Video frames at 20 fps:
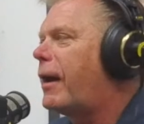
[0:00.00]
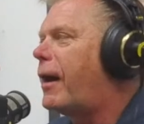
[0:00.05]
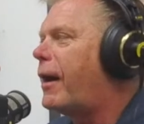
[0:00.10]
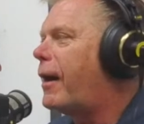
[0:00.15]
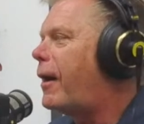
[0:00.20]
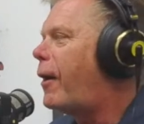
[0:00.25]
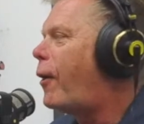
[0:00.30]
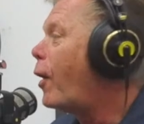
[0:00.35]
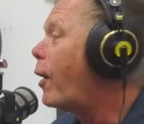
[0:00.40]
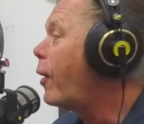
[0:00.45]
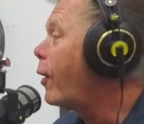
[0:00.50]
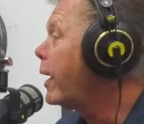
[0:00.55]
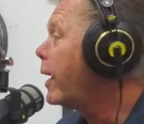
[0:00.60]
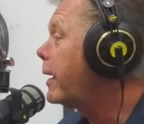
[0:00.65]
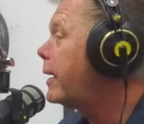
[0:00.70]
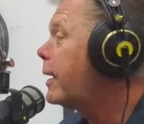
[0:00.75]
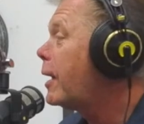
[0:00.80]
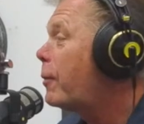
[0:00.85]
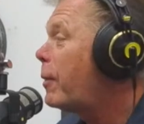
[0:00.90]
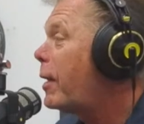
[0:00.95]
all I
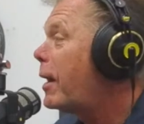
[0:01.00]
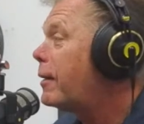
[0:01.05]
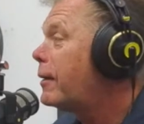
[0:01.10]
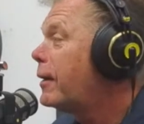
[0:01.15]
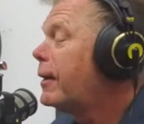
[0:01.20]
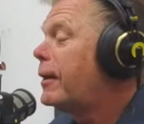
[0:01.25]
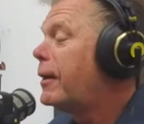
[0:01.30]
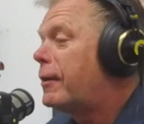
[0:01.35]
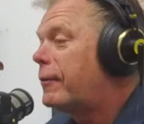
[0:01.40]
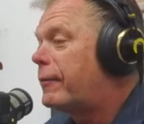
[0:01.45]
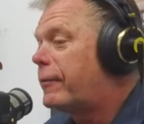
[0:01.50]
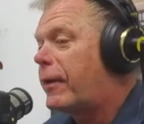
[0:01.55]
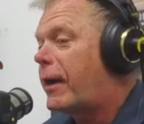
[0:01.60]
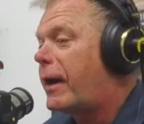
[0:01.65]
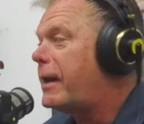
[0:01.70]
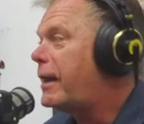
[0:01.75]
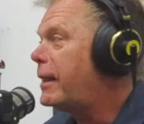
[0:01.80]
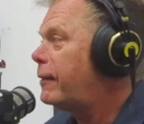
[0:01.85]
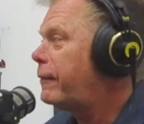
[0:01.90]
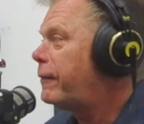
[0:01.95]
care about
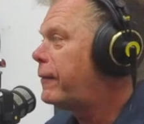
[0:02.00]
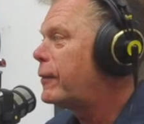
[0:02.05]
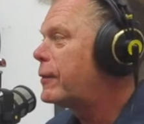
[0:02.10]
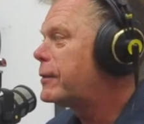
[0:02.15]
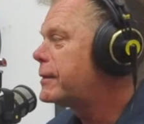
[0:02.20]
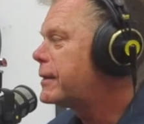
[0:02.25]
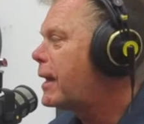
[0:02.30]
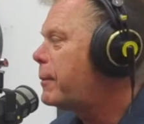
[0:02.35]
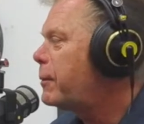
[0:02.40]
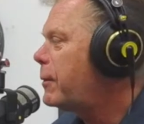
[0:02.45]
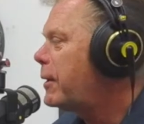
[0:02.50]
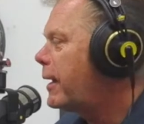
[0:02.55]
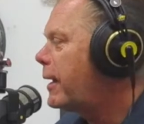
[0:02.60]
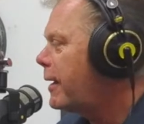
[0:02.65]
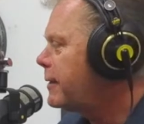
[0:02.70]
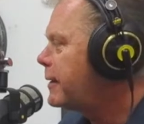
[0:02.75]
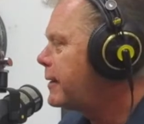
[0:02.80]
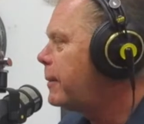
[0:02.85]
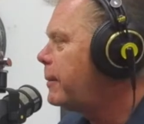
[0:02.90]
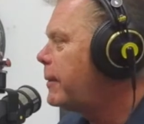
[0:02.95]
Friday, the first time you
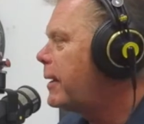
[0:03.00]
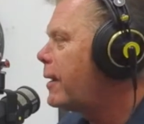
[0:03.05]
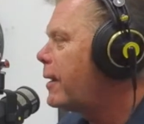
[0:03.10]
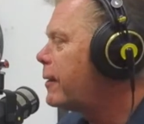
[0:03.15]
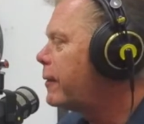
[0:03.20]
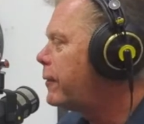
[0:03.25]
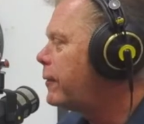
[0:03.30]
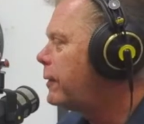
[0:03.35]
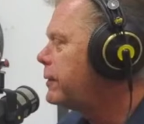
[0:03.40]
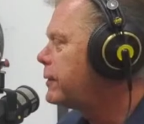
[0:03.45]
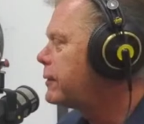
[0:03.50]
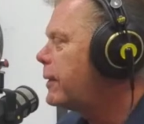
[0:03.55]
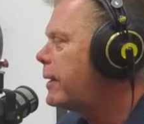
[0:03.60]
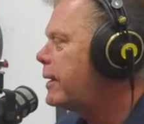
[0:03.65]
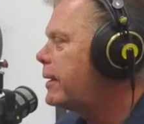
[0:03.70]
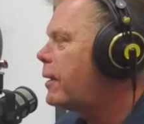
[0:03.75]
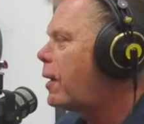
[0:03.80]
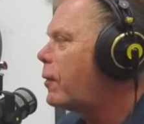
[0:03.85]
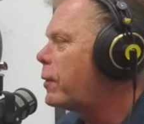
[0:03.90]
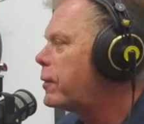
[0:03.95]
guys came down the front street,
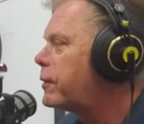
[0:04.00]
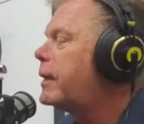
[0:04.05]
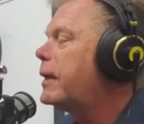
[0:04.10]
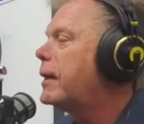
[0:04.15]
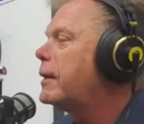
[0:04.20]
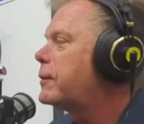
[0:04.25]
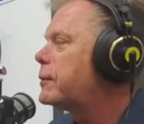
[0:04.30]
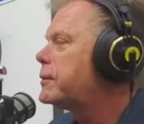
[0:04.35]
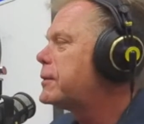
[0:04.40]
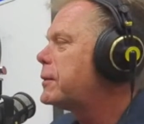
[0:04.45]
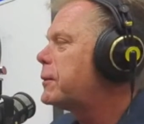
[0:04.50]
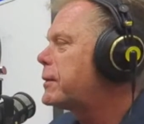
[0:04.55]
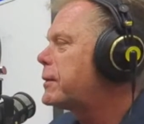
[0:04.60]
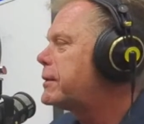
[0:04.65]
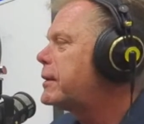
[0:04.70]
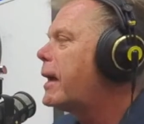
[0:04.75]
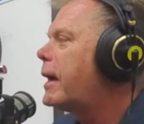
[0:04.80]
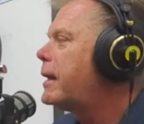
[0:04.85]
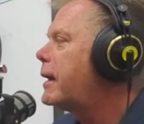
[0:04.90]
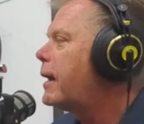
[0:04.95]
and all those kids were so
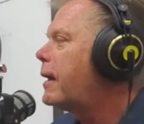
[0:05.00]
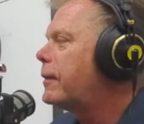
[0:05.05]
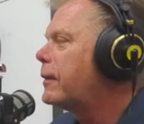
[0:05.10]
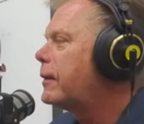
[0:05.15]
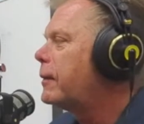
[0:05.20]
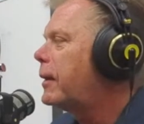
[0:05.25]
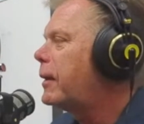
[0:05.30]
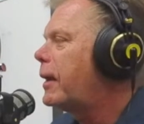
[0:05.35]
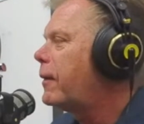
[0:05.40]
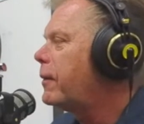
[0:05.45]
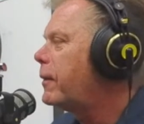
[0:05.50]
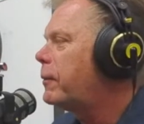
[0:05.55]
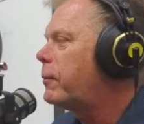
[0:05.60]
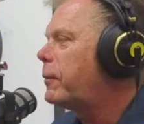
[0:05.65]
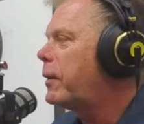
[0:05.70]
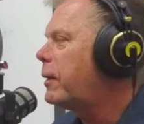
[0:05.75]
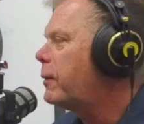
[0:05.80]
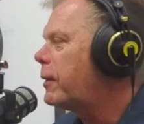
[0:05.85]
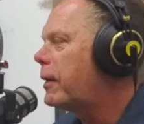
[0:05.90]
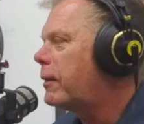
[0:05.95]
excited out.
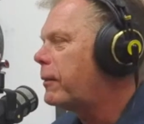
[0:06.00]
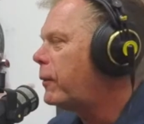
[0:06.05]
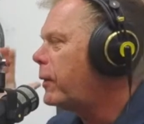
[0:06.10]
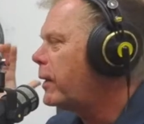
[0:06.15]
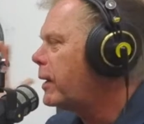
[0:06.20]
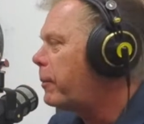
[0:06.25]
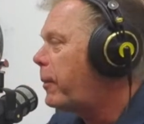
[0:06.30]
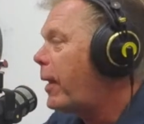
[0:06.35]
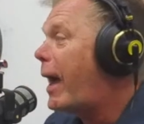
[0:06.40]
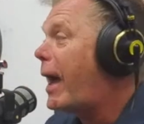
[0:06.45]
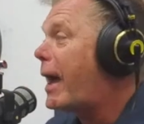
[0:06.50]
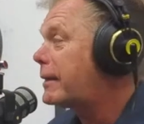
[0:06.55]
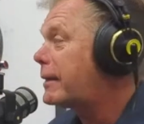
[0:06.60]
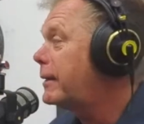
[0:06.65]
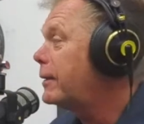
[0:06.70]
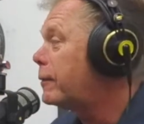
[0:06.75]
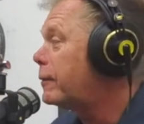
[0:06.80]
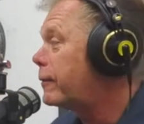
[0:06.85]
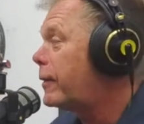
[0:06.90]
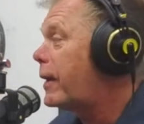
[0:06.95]
We had a packed
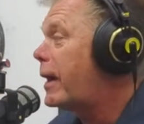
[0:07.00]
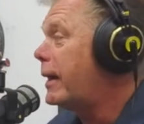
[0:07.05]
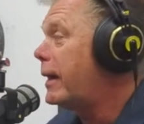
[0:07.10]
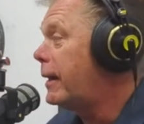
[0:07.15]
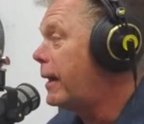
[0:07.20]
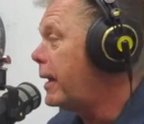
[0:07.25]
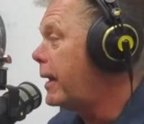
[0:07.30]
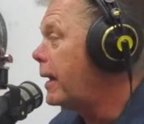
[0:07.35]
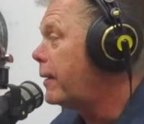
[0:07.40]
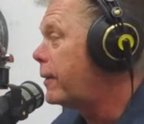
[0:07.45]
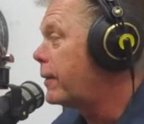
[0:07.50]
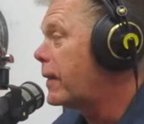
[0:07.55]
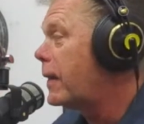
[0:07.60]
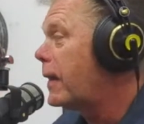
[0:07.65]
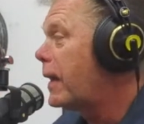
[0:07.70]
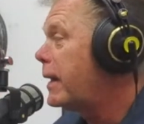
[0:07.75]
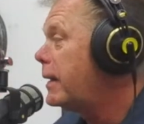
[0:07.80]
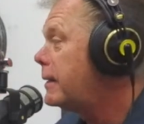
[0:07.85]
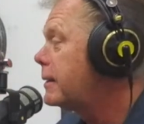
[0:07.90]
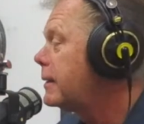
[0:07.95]
hill Friday night under the
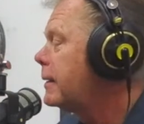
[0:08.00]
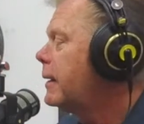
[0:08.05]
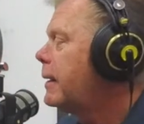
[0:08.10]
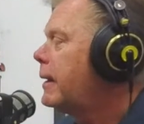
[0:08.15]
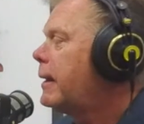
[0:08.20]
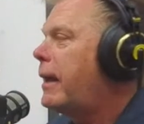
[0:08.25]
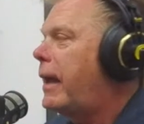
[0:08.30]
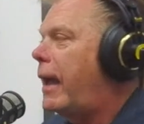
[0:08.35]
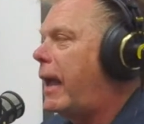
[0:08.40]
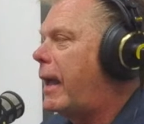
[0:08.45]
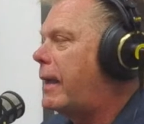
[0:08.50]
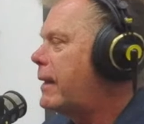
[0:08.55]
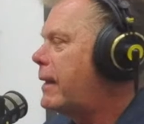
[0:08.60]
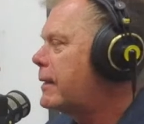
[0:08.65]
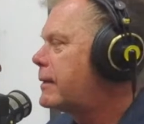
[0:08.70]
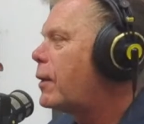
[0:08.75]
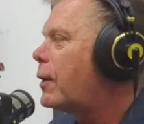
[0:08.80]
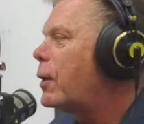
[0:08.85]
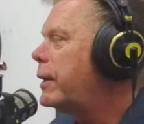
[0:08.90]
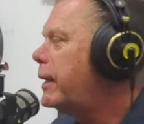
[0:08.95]
lights, and
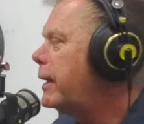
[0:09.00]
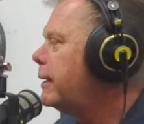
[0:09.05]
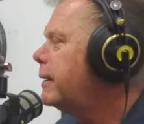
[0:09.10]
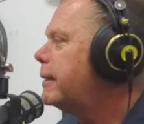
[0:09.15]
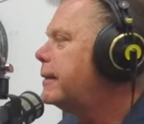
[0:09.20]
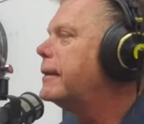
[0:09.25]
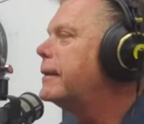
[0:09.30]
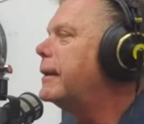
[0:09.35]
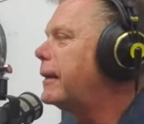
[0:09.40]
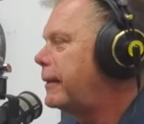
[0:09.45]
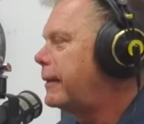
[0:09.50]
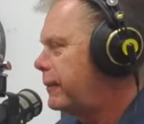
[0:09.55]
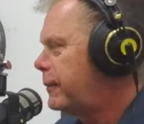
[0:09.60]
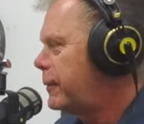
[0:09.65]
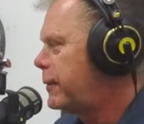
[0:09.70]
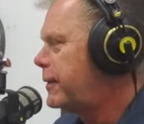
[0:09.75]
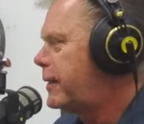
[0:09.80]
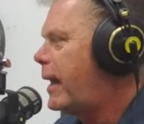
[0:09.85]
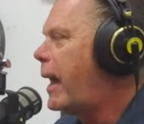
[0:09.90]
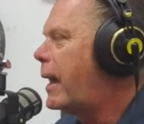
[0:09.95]
that's all I needed to see
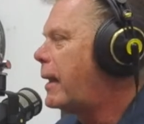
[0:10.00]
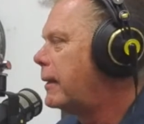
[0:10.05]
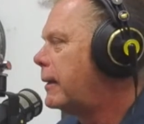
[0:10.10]
was that.